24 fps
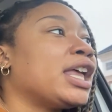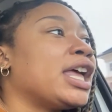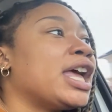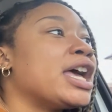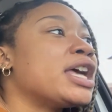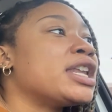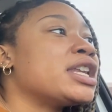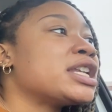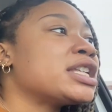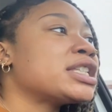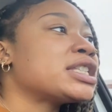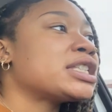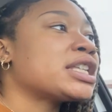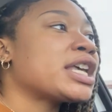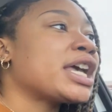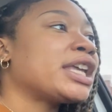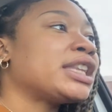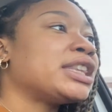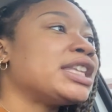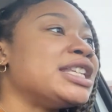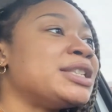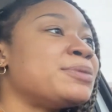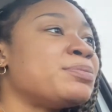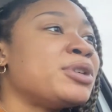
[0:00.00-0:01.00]
and it's
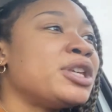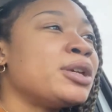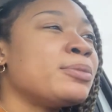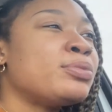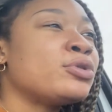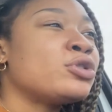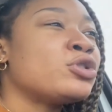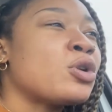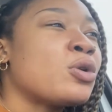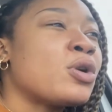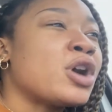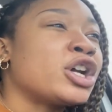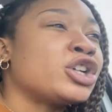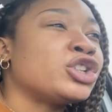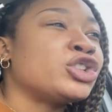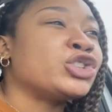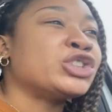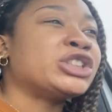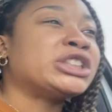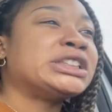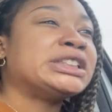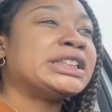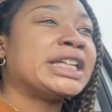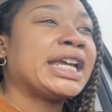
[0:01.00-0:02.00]
like these people don't
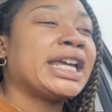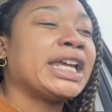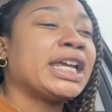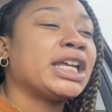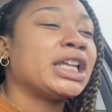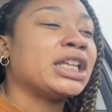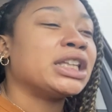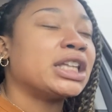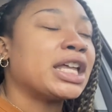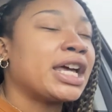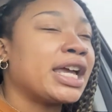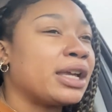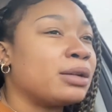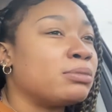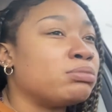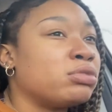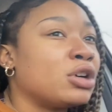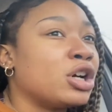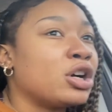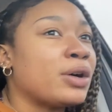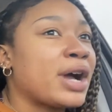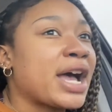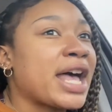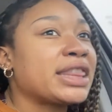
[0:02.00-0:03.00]
understand like
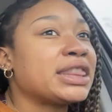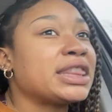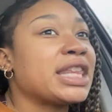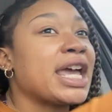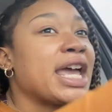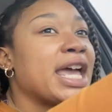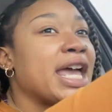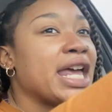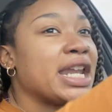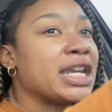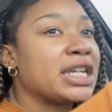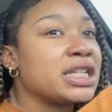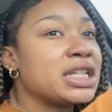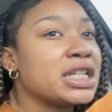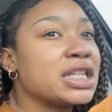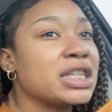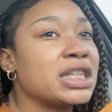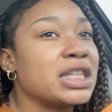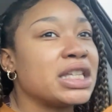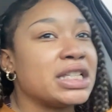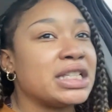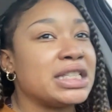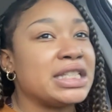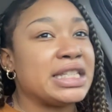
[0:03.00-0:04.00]
bro at the end
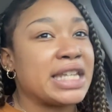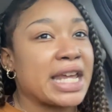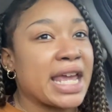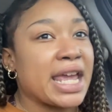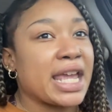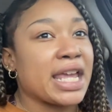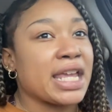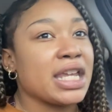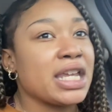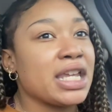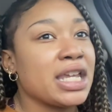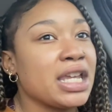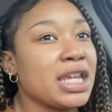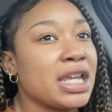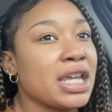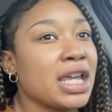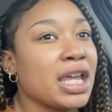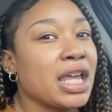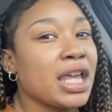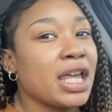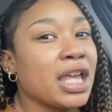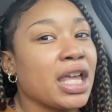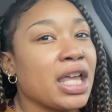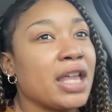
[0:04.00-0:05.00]
of the day
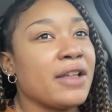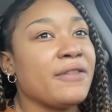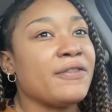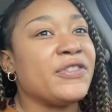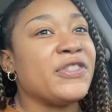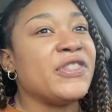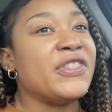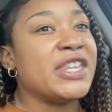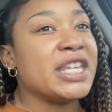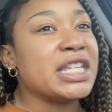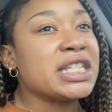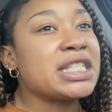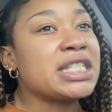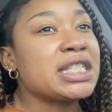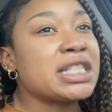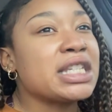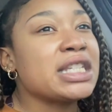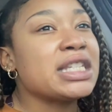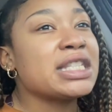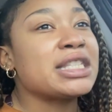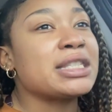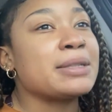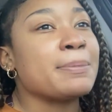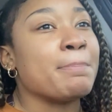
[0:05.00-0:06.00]
this
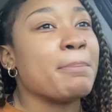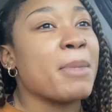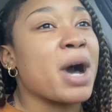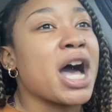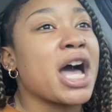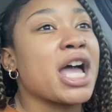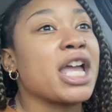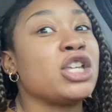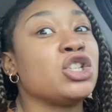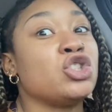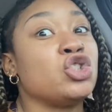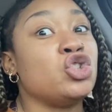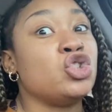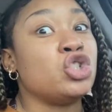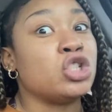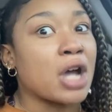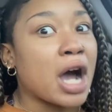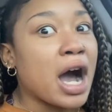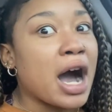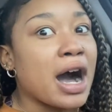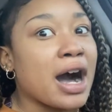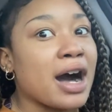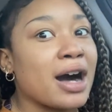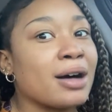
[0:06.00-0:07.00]
is my
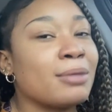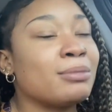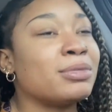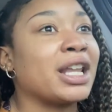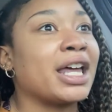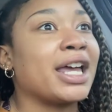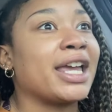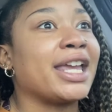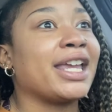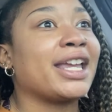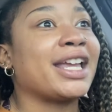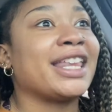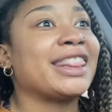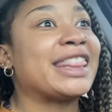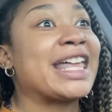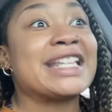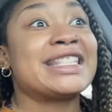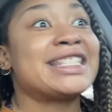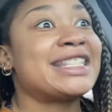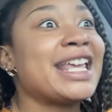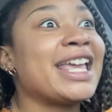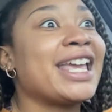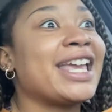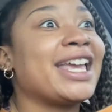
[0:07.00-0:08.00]
job like
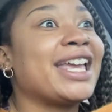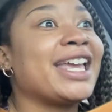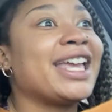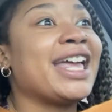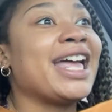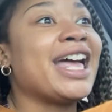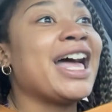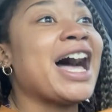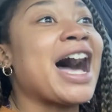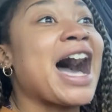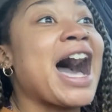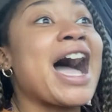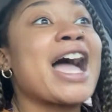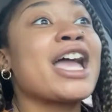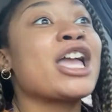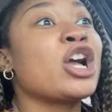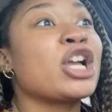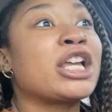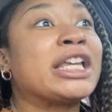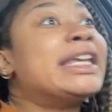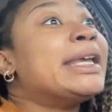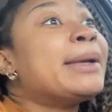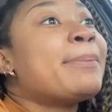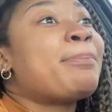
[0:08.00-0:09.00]
that's it i
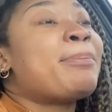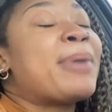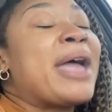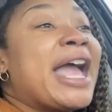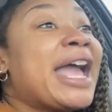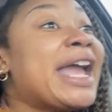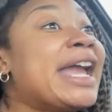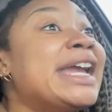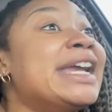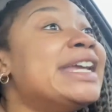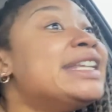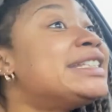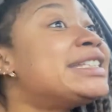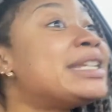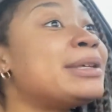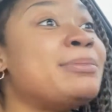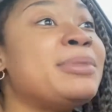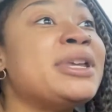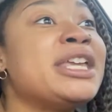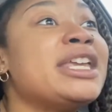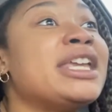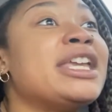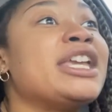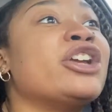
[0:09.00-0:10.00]
get paid to
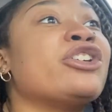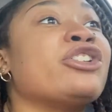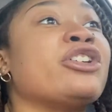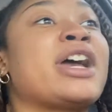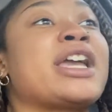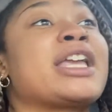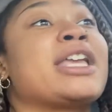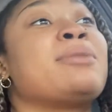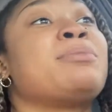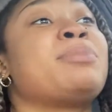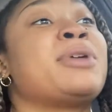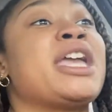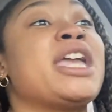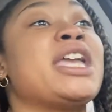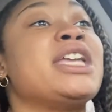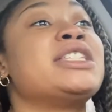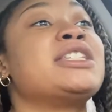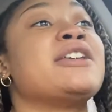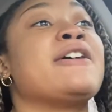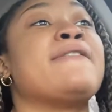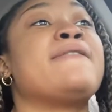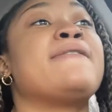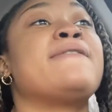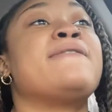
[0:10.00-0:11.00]
be here i get paid
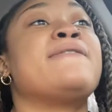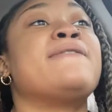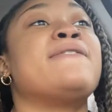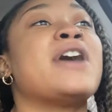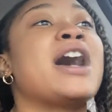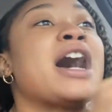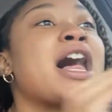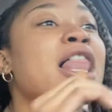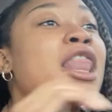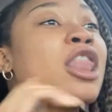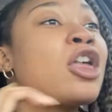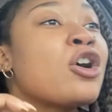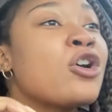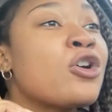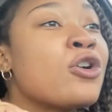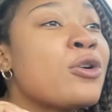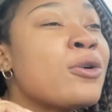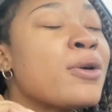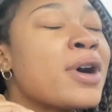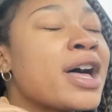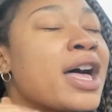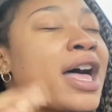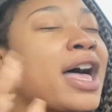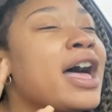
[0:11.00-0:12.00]
to
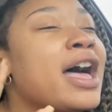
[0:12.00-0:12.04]
follow